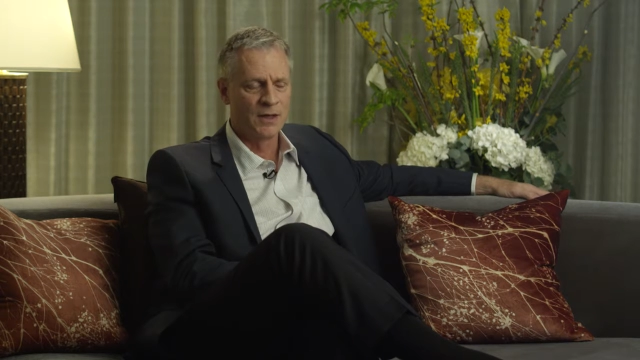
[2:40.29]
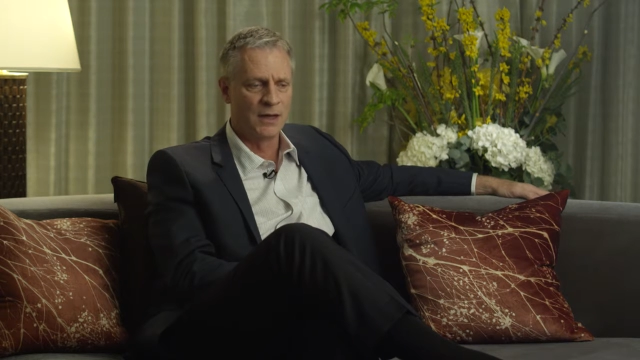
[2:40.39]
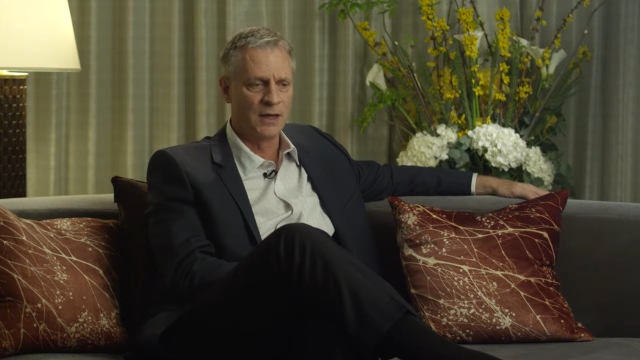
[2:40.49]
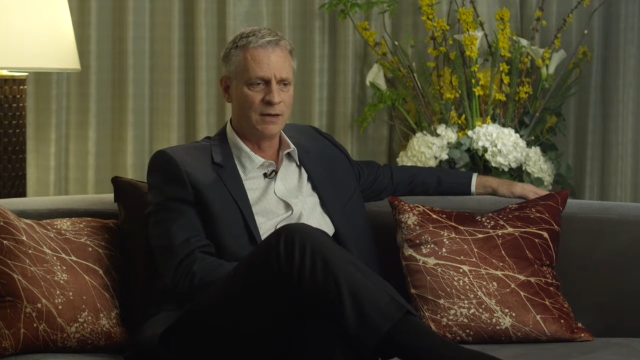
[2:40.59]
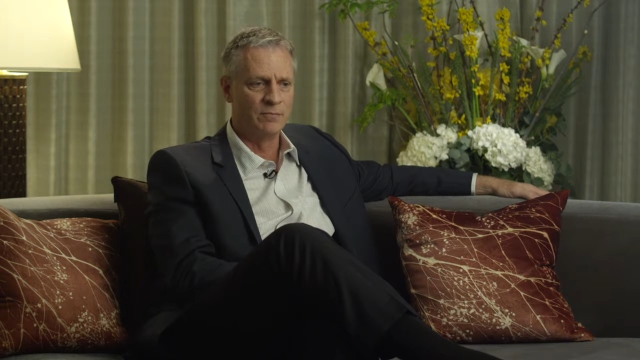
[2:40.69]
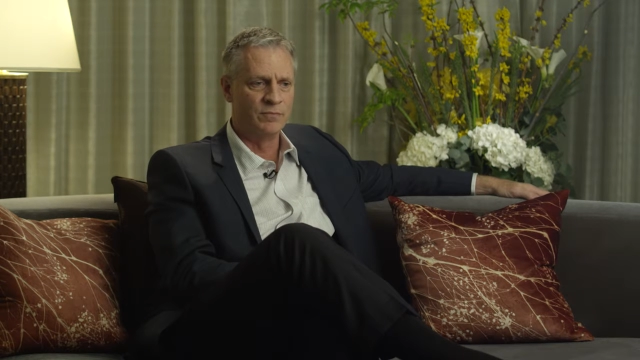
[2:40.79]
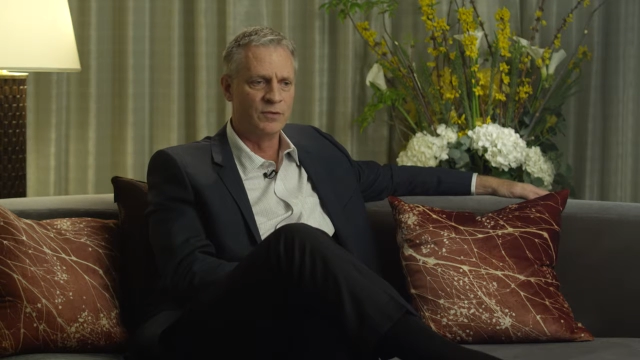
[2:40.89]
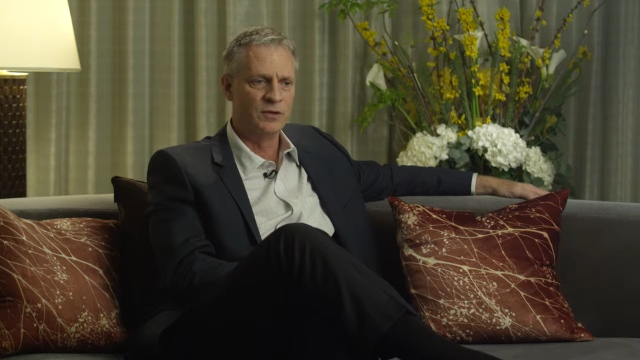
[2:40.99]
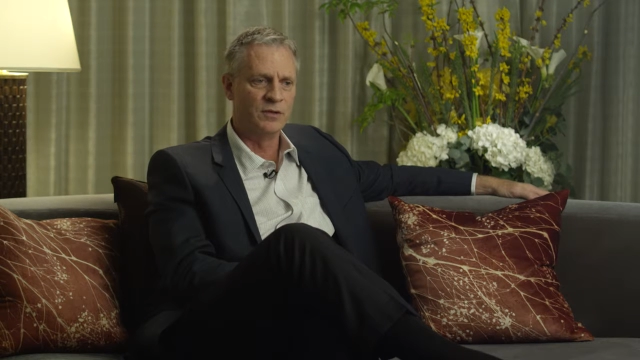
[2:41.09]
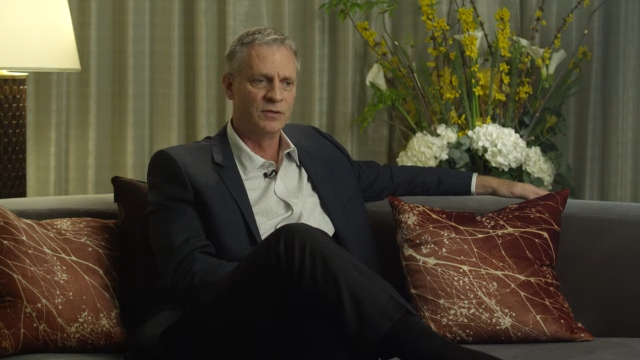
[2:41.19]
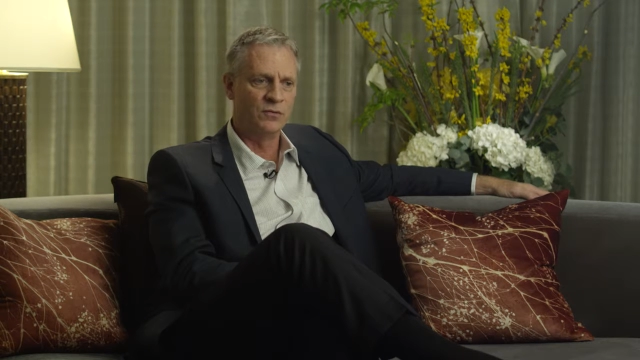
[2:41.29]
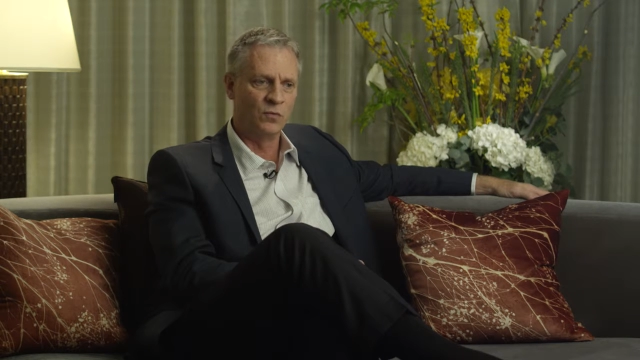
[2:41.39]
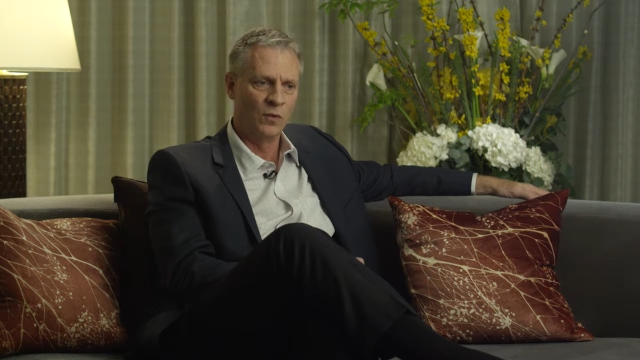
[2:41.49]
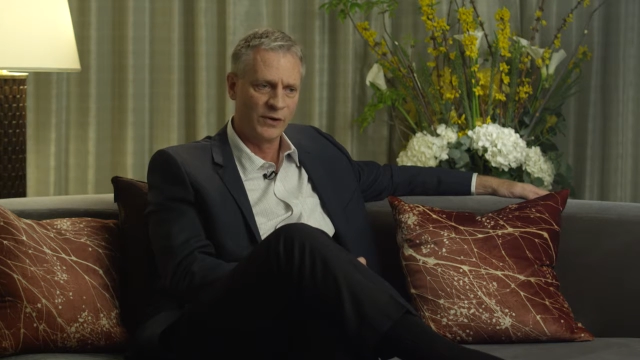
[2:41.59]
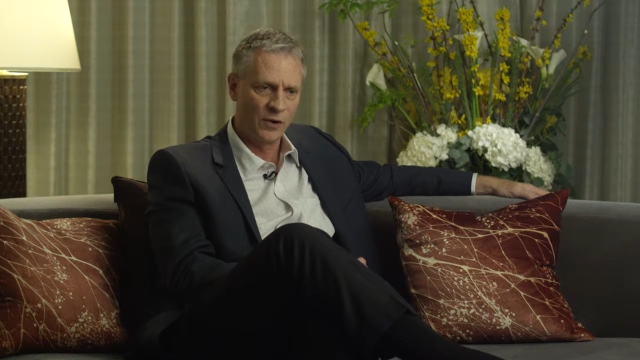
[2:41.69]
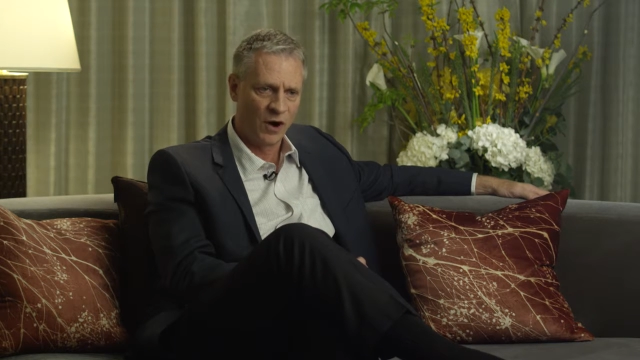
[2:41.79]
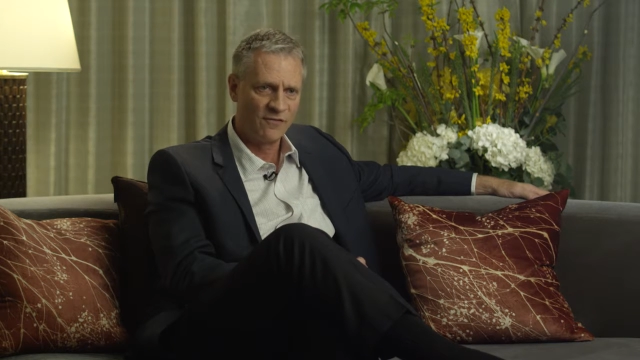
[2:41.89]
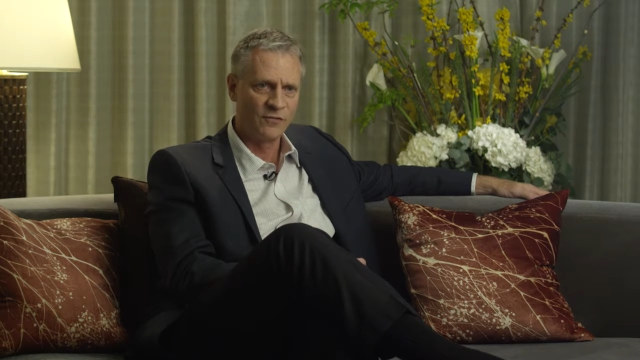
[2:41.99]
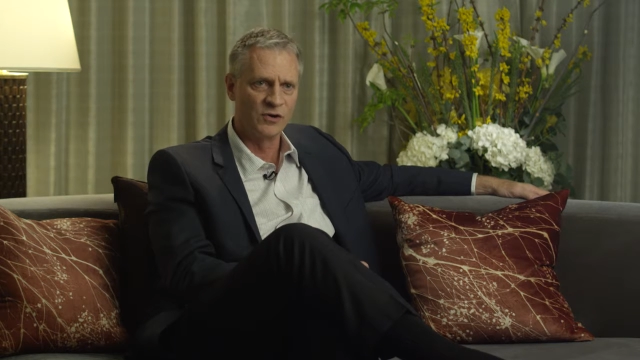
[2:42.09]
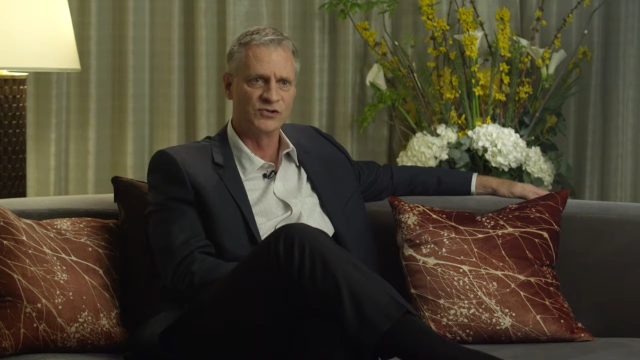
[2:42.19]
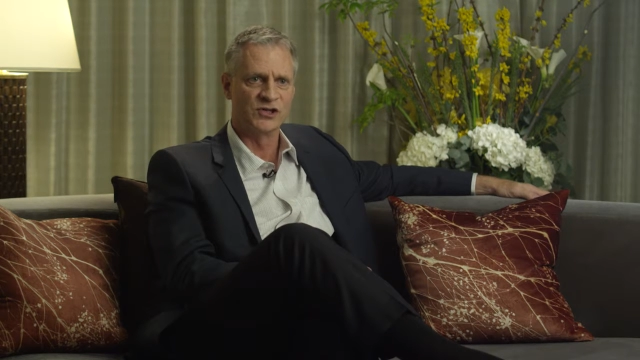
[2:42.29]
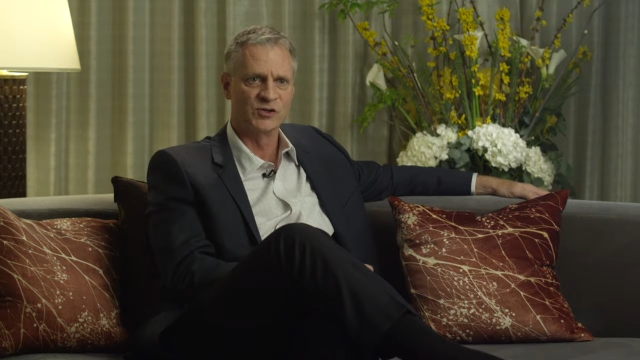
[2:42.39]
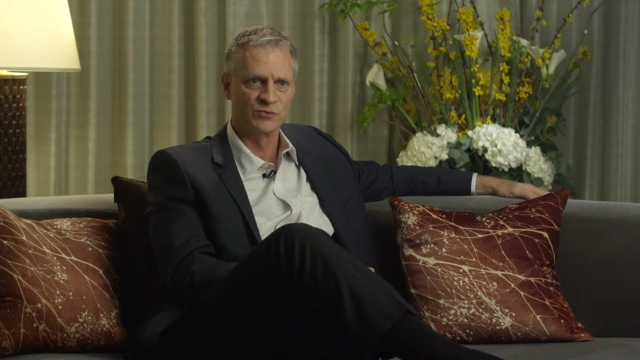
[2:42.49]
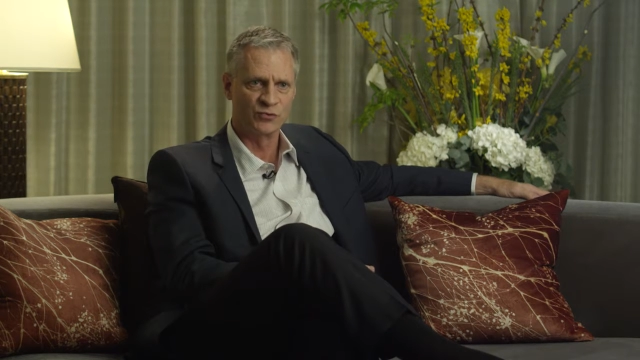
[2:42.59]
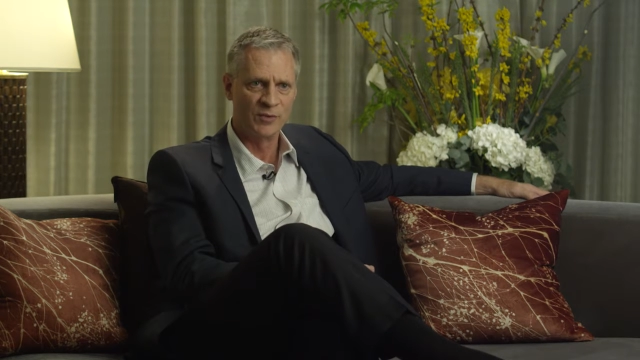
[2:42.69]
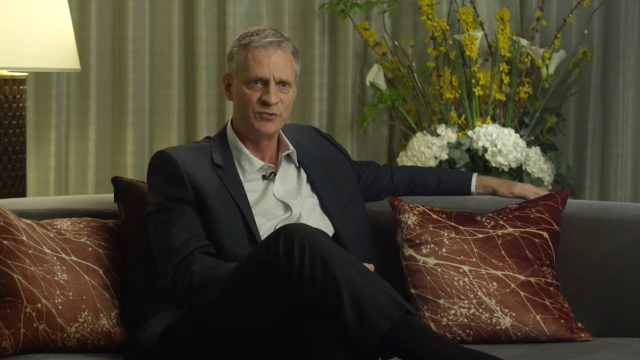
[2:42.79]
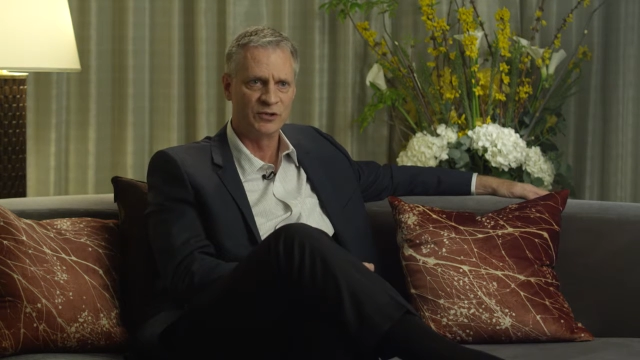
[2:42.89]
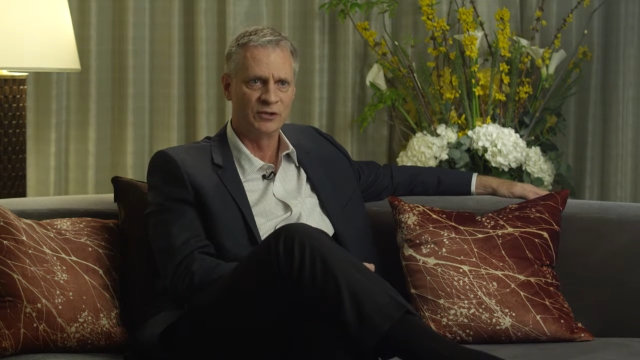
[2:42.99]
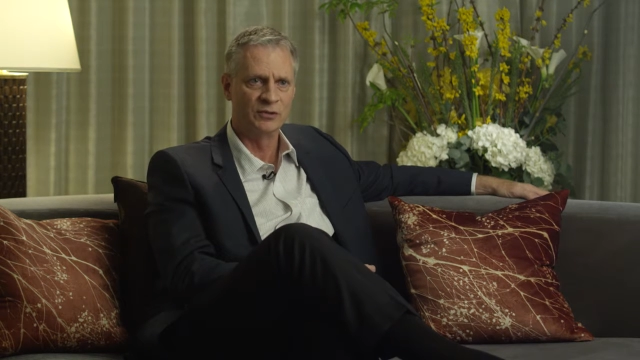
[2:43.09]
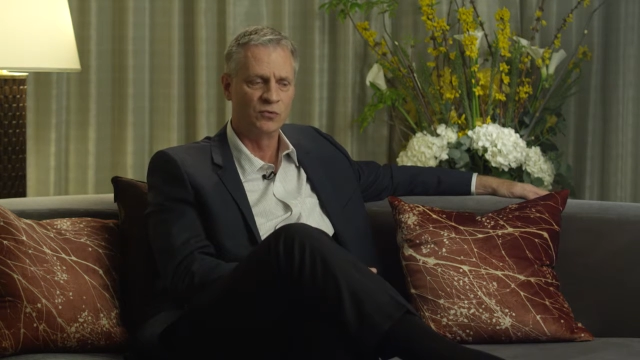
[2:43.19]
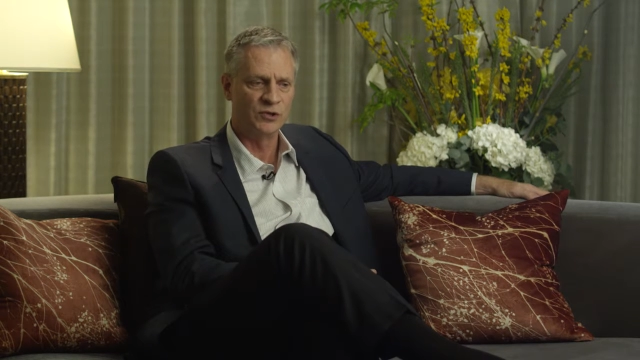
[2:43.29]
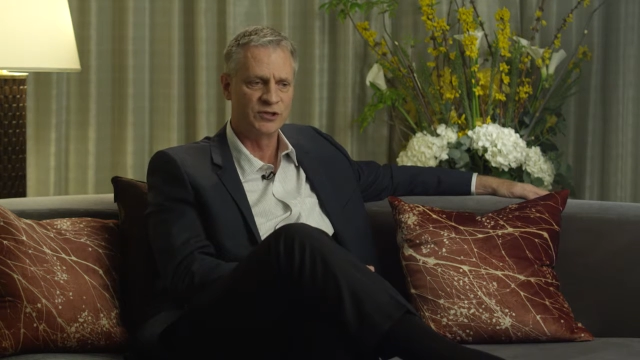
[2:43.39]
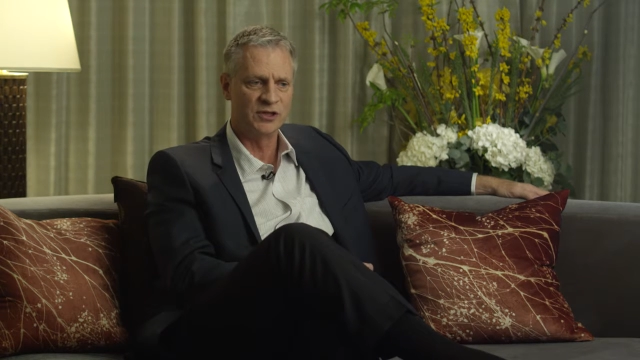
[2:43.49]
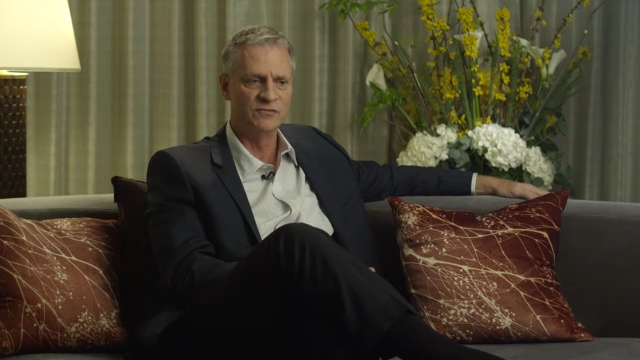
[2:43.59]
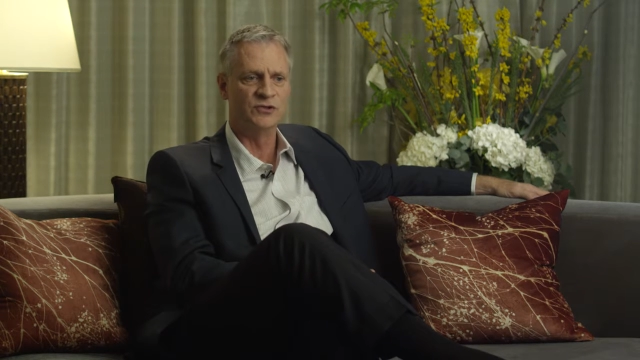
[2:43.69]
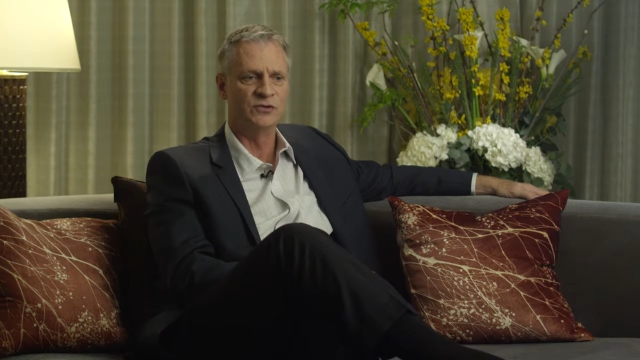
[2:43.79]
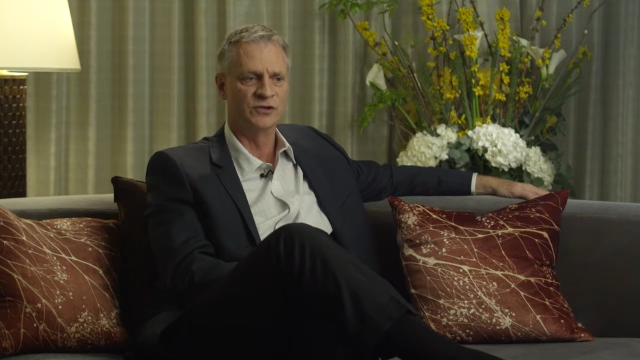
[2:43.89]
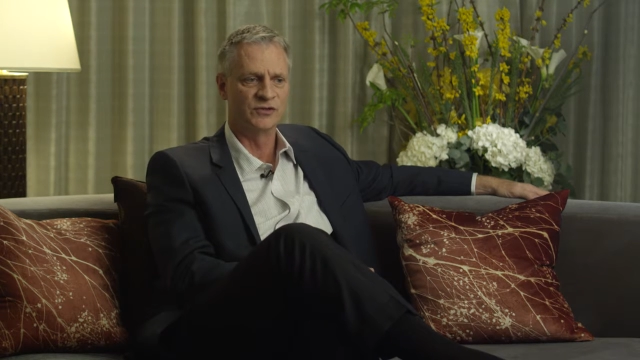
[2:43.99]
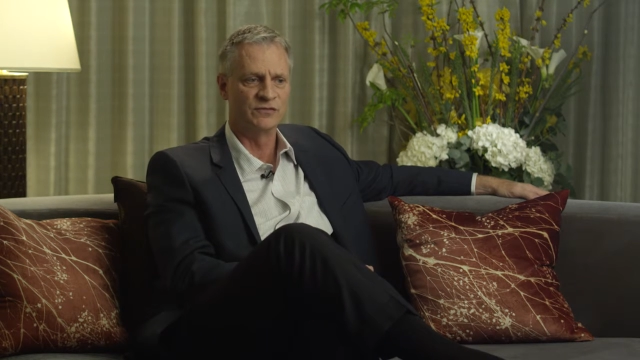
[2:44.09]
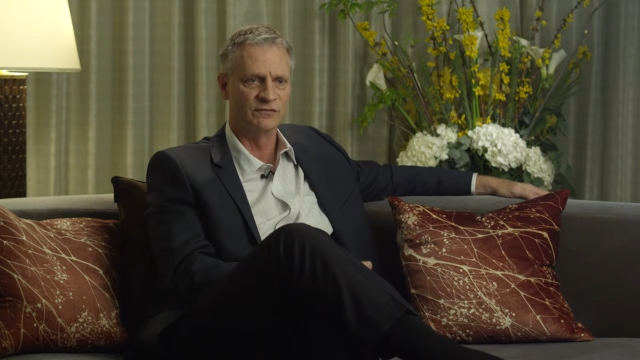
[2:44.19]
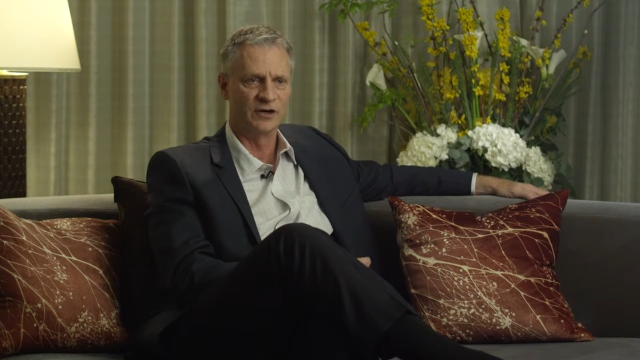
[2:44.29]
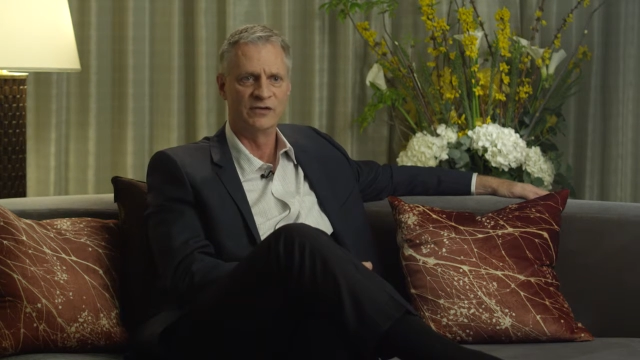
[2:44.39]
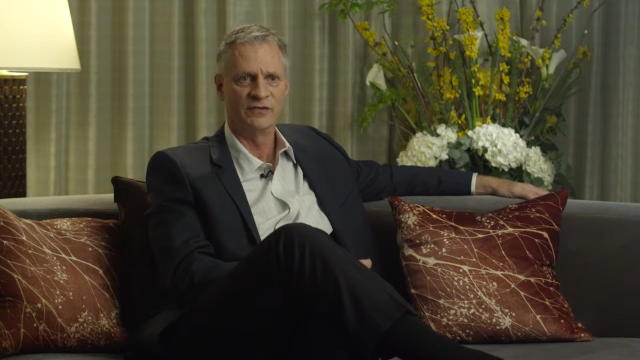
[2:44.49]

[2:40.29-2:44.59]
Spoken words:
What we offer is a subscription which gives you this very,